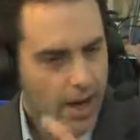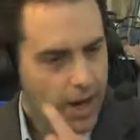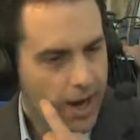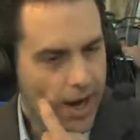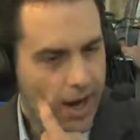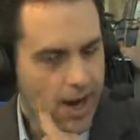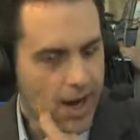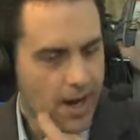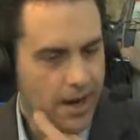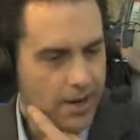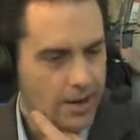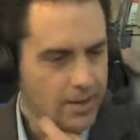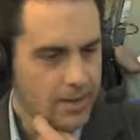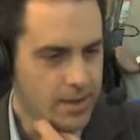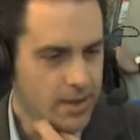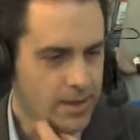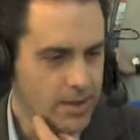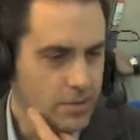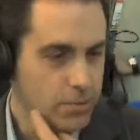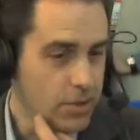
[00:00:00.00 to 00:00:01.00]
Uh,
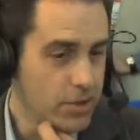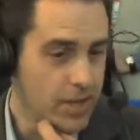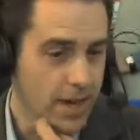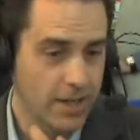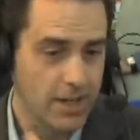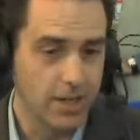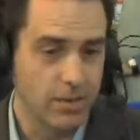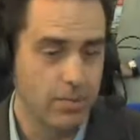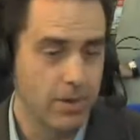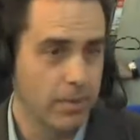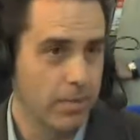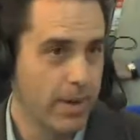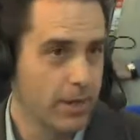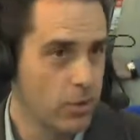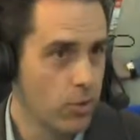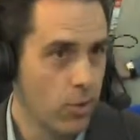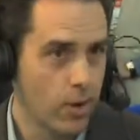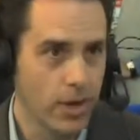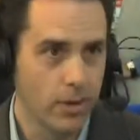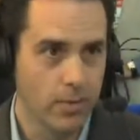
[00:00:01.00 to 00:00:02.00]
it's projected to be about
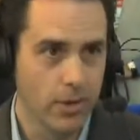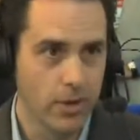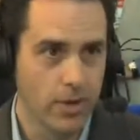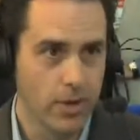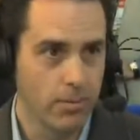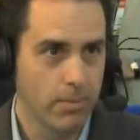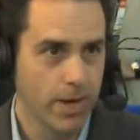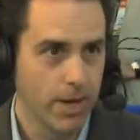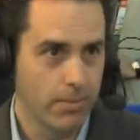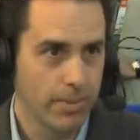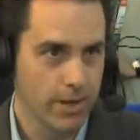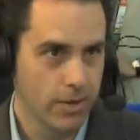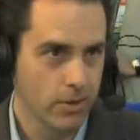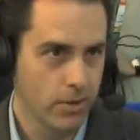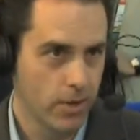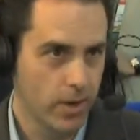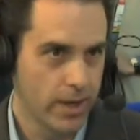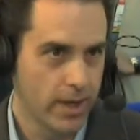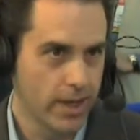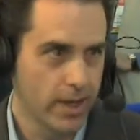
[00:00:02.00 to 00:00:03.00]
20 million by about
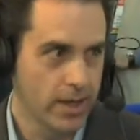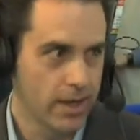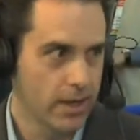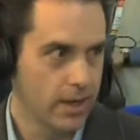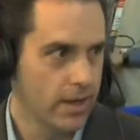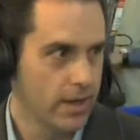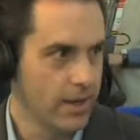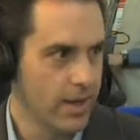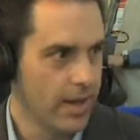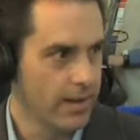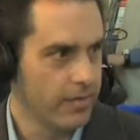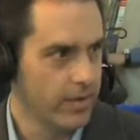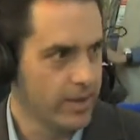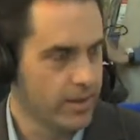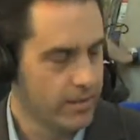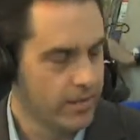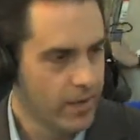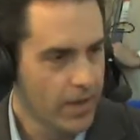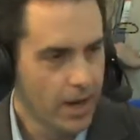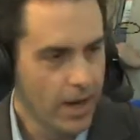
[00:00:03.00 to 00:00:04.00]

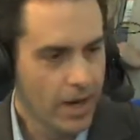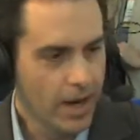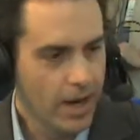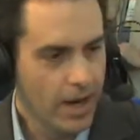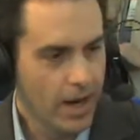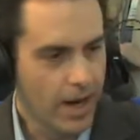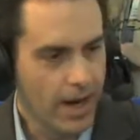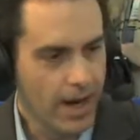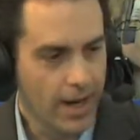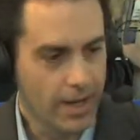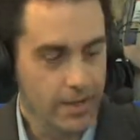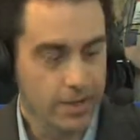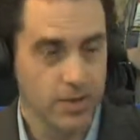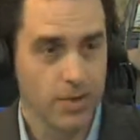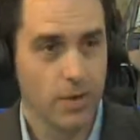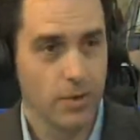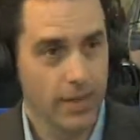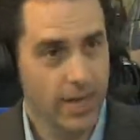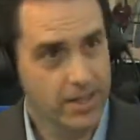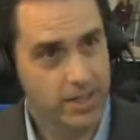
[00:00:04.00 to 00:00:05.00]
2011. Uh,
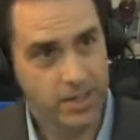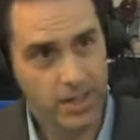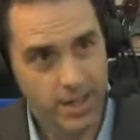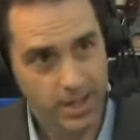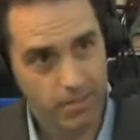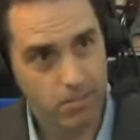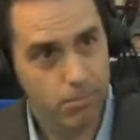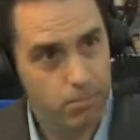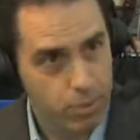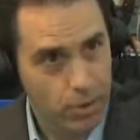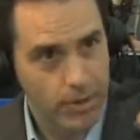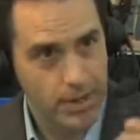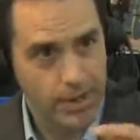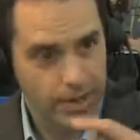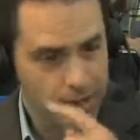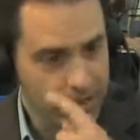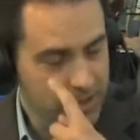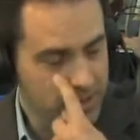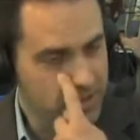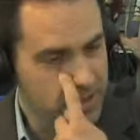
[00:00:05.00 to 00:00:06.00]
so that's a
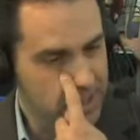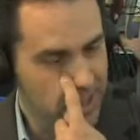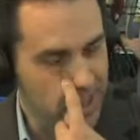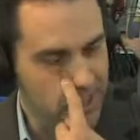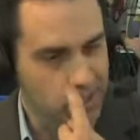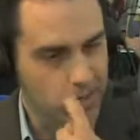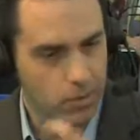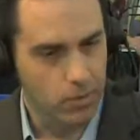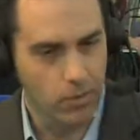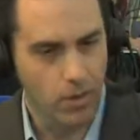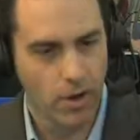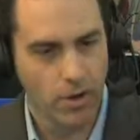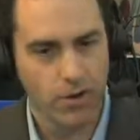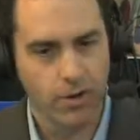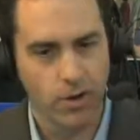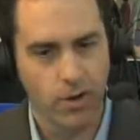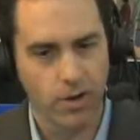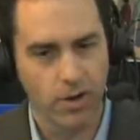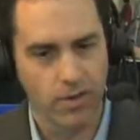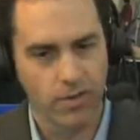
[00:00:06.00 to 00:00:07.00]
pretty substantial
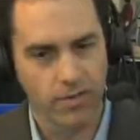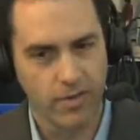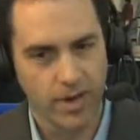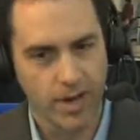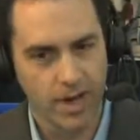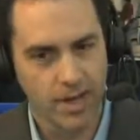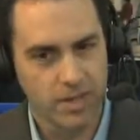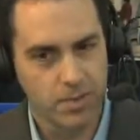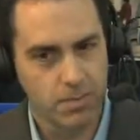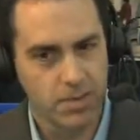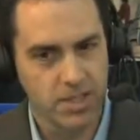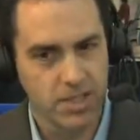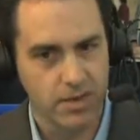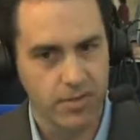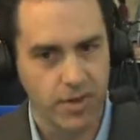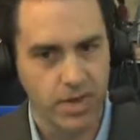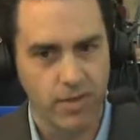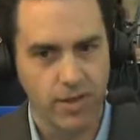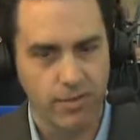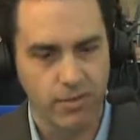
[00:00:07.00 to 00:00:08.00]
growth curve, uh,
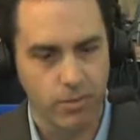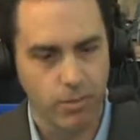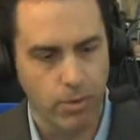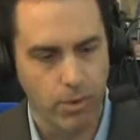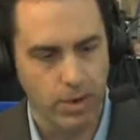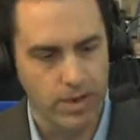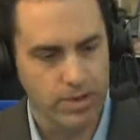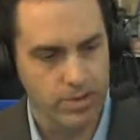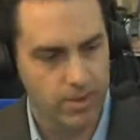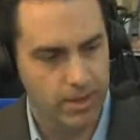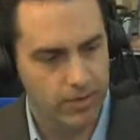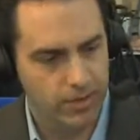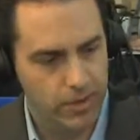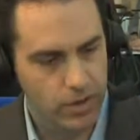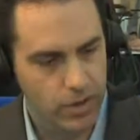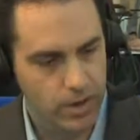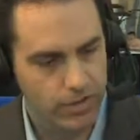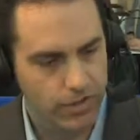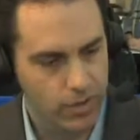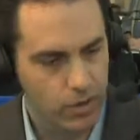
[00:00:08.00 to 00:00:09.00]
specifically for boys. I mean, if
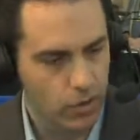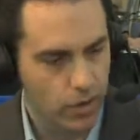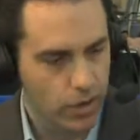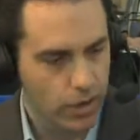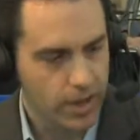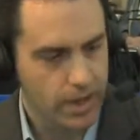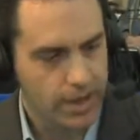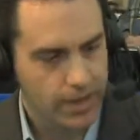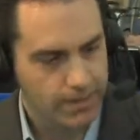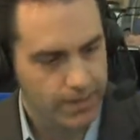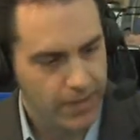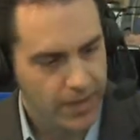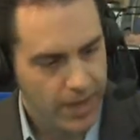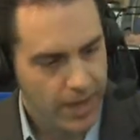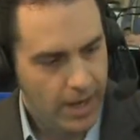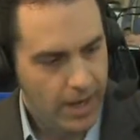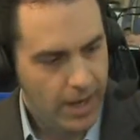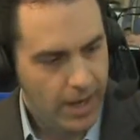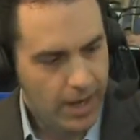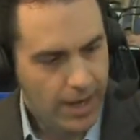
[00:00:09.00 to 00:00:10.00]
you if you look at
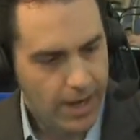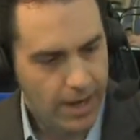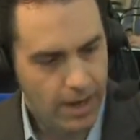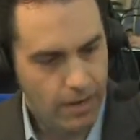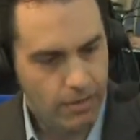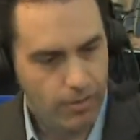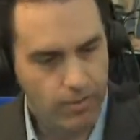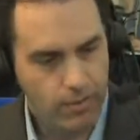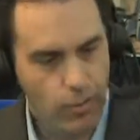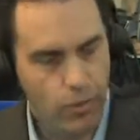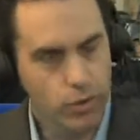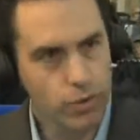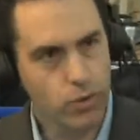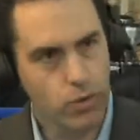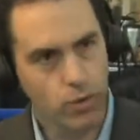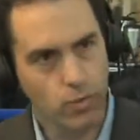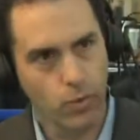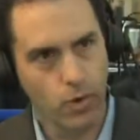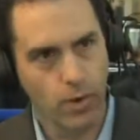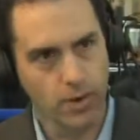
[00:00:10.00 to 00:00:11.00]
how
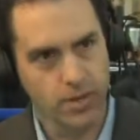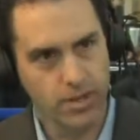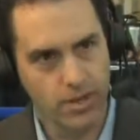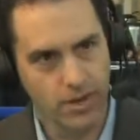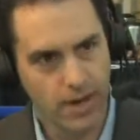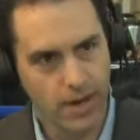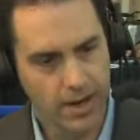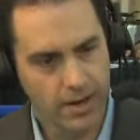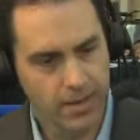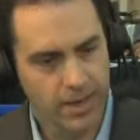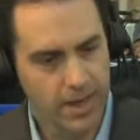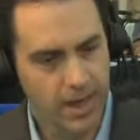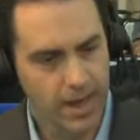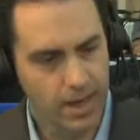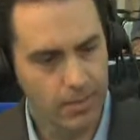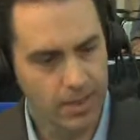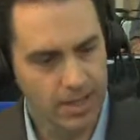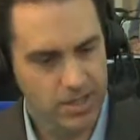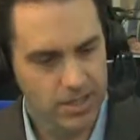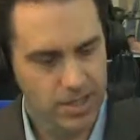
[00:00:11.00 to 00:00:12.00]
virtual worlds and a lot of the
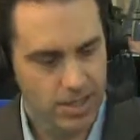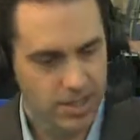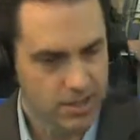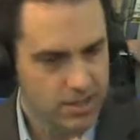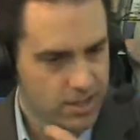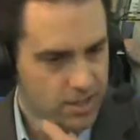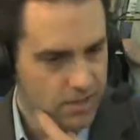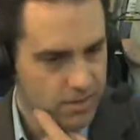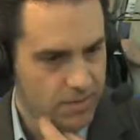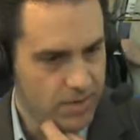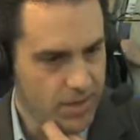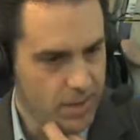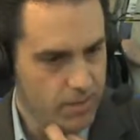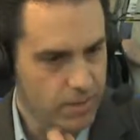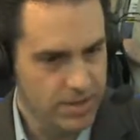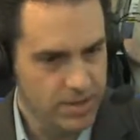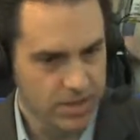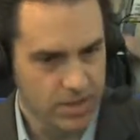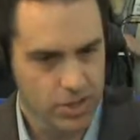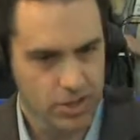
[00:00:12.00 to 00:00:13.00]
gaming sites have uh,
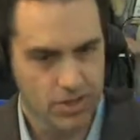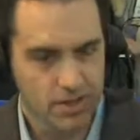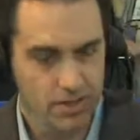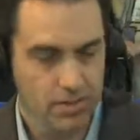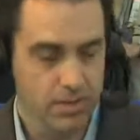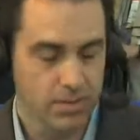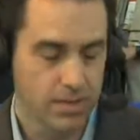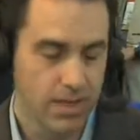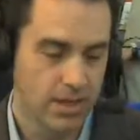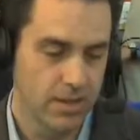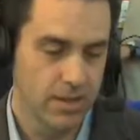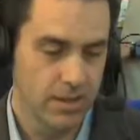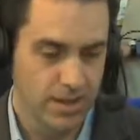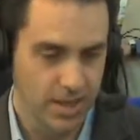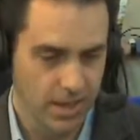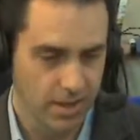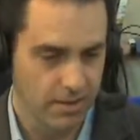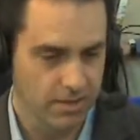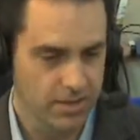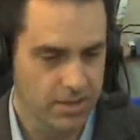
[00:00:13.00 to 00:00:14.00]
positioned
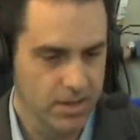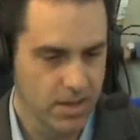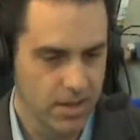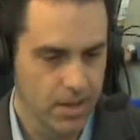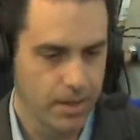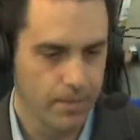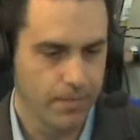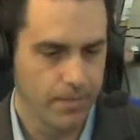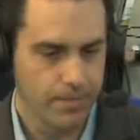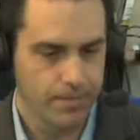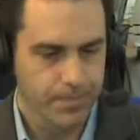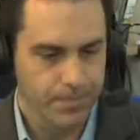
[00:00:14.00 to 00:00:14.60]
themselves, um,